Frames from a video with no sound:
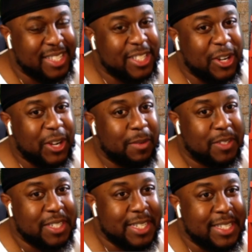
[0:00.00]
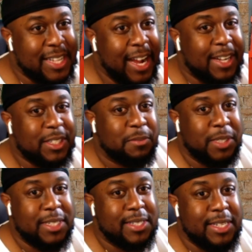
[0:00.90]
He's the third option. It's not going to
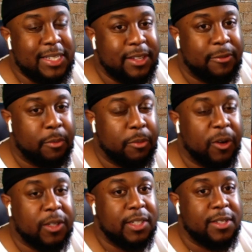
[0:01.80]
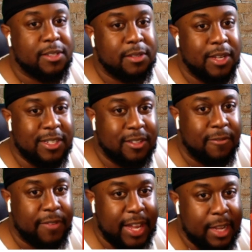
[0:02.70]
be as easy for Brooklyn as the
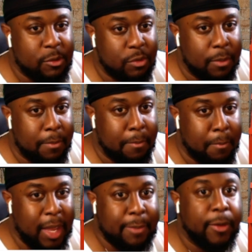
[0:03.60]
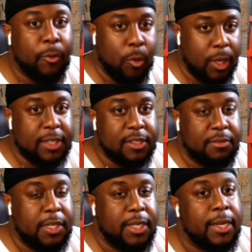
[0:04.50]
fans would maybe want it to
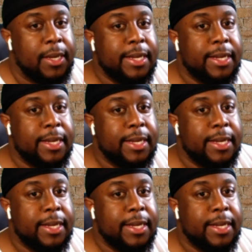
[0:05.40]
be.